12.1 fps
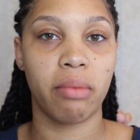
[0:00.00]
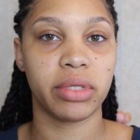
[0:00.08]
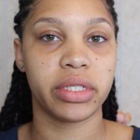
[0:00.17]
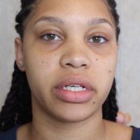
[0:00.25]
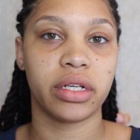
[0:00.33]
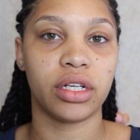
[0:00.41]
I'm
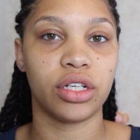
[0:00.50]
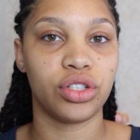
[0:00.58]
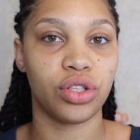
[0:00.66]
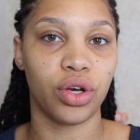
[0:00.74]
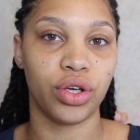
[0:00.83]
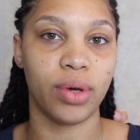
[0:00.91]
just gonna
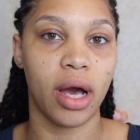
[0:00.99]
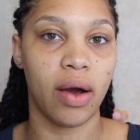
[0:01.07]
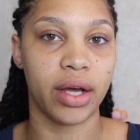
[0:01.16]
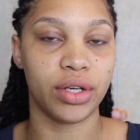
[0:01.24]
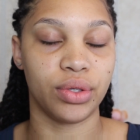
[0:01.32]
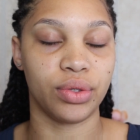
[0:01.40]
show you how
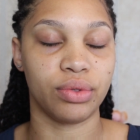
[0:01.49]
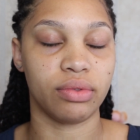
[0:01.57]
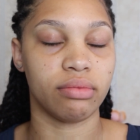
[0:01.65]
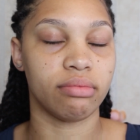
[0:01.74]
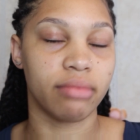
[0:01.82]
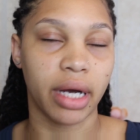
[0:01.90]
I do
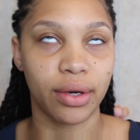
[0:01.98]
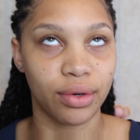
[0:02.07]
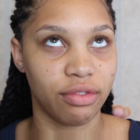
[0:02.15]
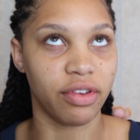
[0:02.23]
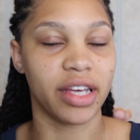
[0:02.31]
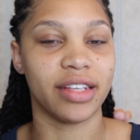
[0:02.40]
my
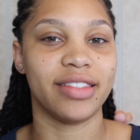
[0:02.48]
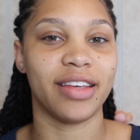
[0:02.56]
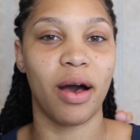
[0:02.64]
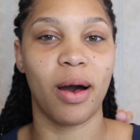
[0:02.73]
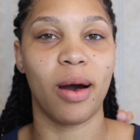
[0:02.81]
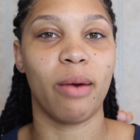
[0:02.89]
whole face,
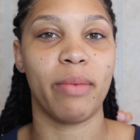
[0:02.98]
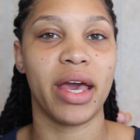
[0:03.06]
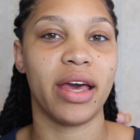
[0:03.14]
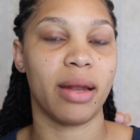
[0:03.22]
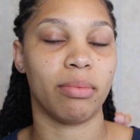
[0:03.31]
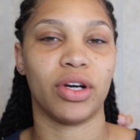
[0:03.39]

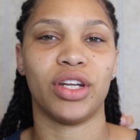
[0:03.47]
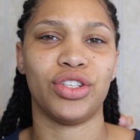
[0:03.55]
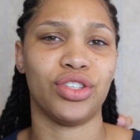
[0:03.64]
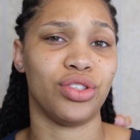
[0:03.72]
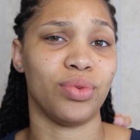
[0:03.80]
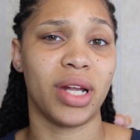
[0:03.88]
and I'm gonna
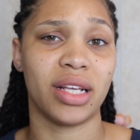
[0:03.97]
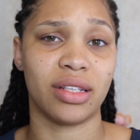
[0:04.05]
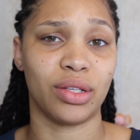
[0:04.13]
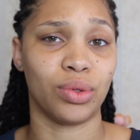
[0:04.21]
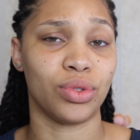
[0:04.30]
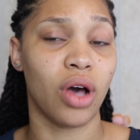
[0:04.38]
just do it as
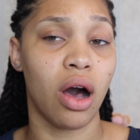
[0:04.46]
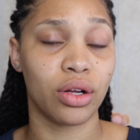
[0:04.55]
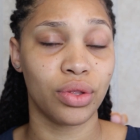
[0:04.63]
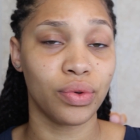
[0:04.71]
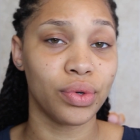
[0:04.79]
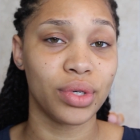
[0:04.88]
a little
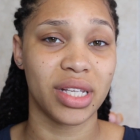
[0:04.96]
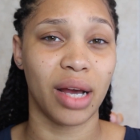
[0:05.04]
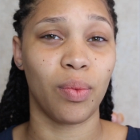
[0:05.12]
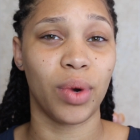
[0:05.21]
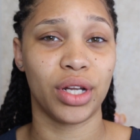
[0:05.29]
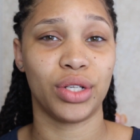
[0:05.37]
talk through because I
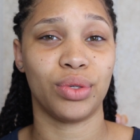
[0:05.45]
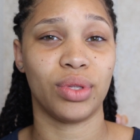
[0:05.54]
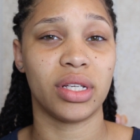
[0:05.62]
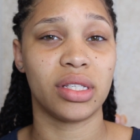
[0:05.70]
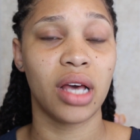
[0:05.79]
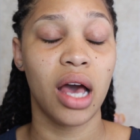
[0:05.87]
want to do
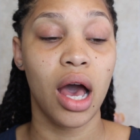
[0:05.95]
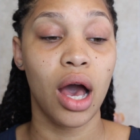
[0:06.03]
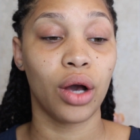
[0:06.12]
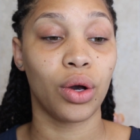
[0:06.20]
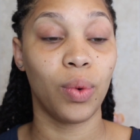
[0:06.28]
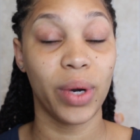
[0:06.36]
this
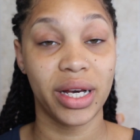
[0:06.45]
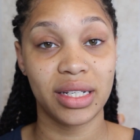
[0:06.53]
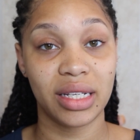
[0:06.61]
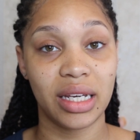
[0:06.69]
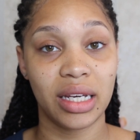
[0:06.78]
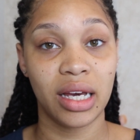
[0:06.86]

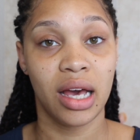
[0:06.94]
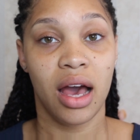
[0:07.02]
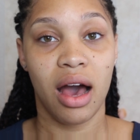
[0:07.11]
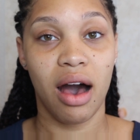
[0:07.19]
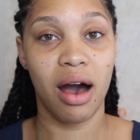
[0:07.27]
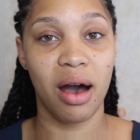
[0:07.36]
quickly
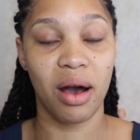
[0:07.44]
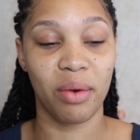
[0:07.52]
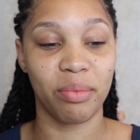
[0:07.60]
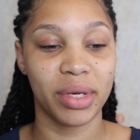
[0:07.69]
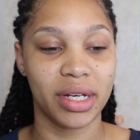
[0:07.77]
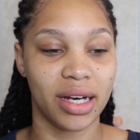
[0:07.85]

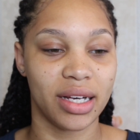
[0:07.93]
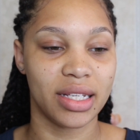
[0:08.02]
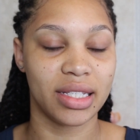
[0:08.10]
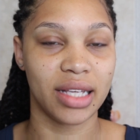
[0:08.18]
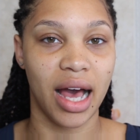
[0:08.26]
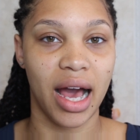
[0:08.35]

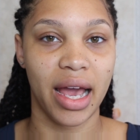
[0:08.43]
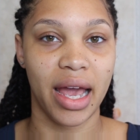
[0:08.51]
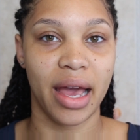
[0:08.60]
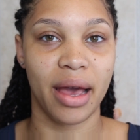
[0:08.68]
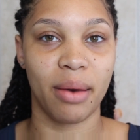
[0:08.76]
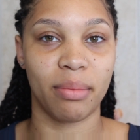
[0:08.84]
because I
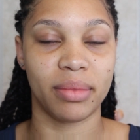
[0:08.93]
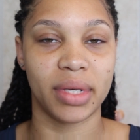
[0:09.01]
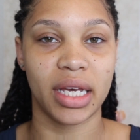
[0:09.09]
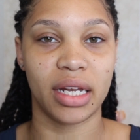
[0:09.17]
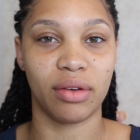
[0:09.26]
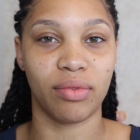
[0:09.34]
am
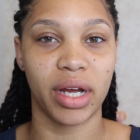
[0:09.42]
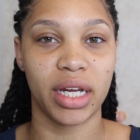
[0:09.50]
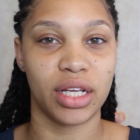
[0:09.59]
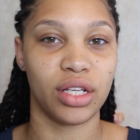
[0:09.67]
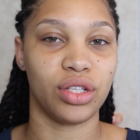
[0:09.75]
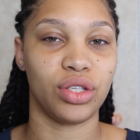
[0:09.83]
getting
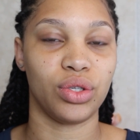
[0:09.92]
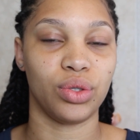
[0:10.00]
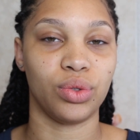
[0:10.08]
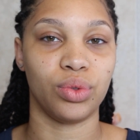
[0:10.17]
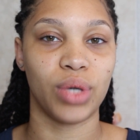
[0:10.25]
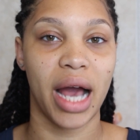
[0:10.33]
ready
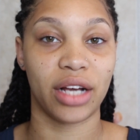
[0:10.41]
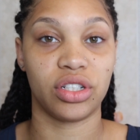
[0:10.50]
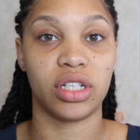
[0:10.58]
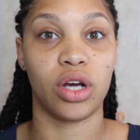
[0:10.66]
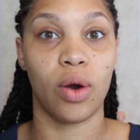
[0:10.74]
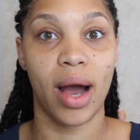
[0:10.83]
to
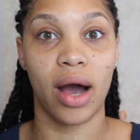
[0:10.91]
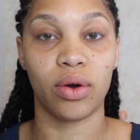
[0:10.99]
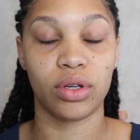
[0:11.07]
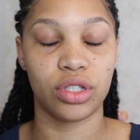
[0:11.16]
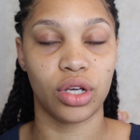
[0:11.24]
actually go out.